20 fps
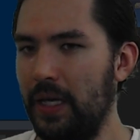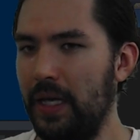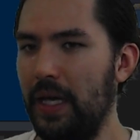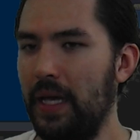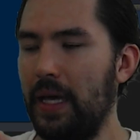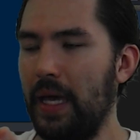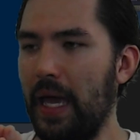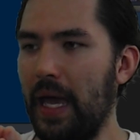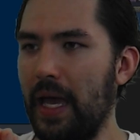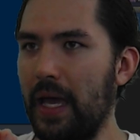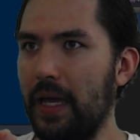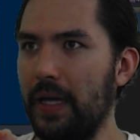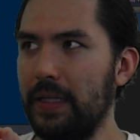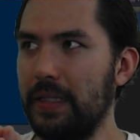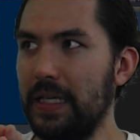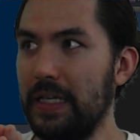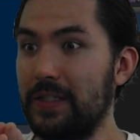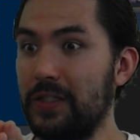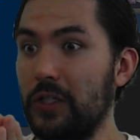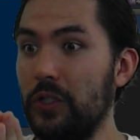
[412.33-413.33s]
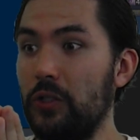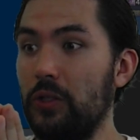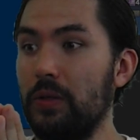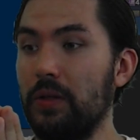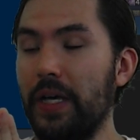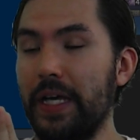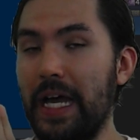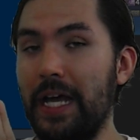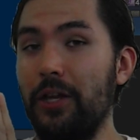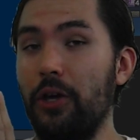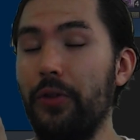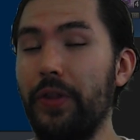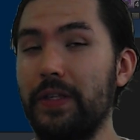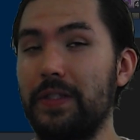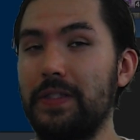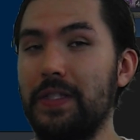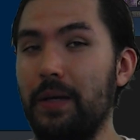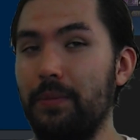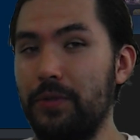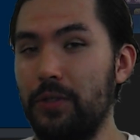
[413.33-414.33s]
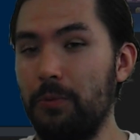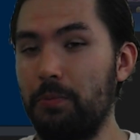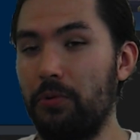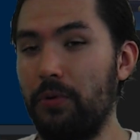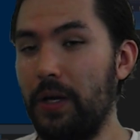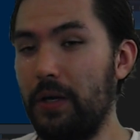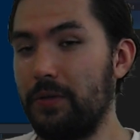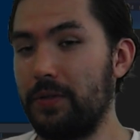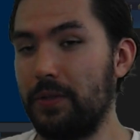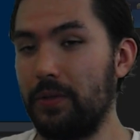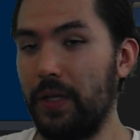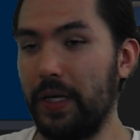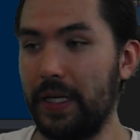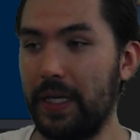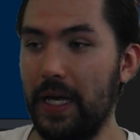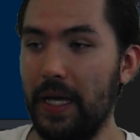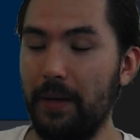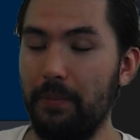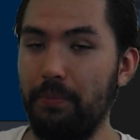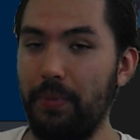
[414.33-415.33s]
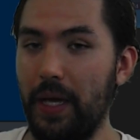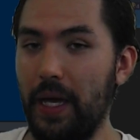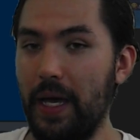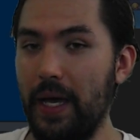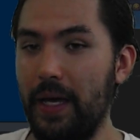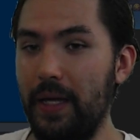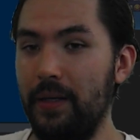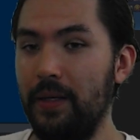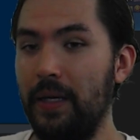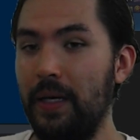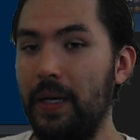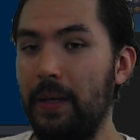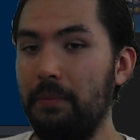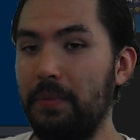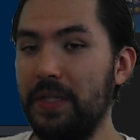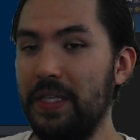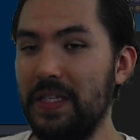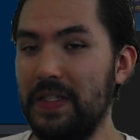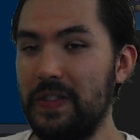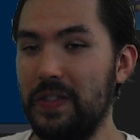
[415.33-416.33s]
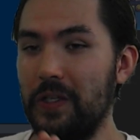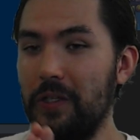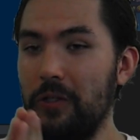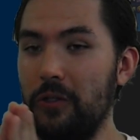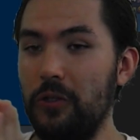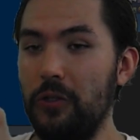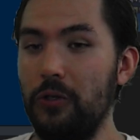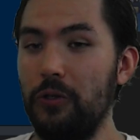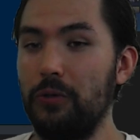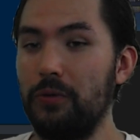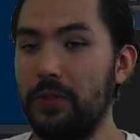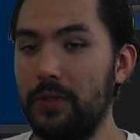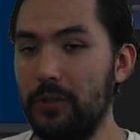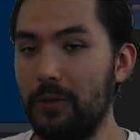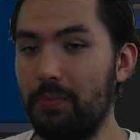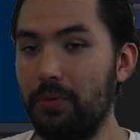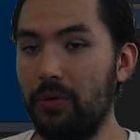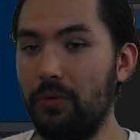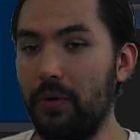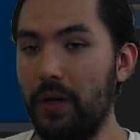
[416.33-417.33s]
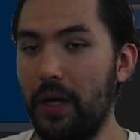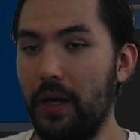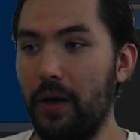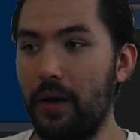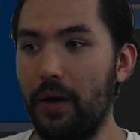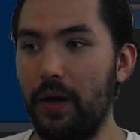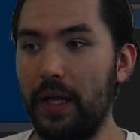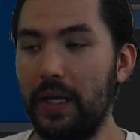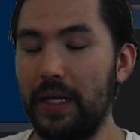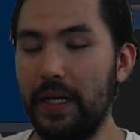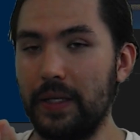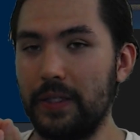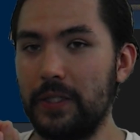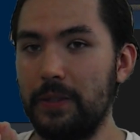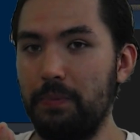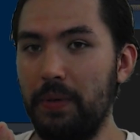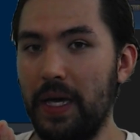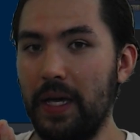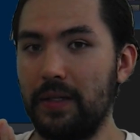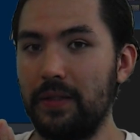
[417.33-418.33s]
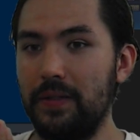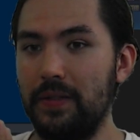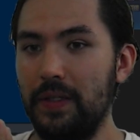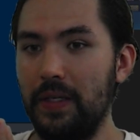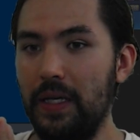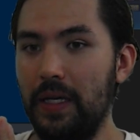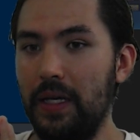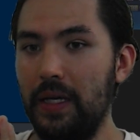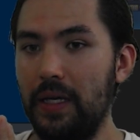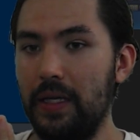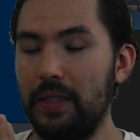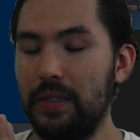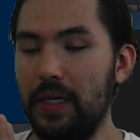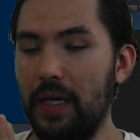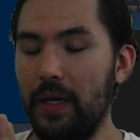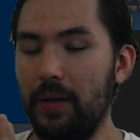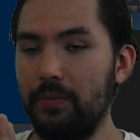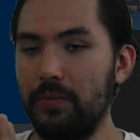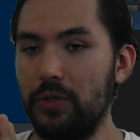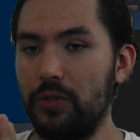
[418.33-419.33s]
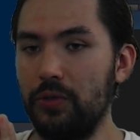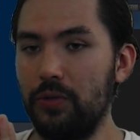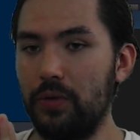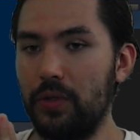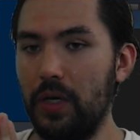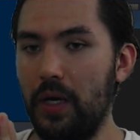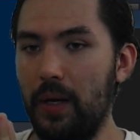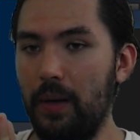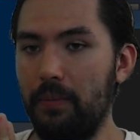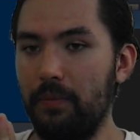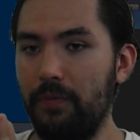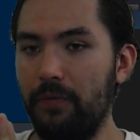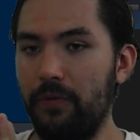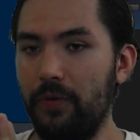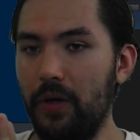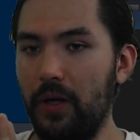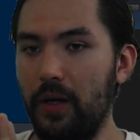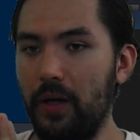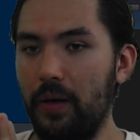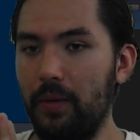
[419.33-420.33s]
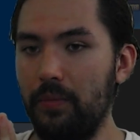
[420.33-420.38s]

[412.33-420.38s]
And it's like, I know that some super rares are like kind of bad, but this is a new super rare, and I expect them to come from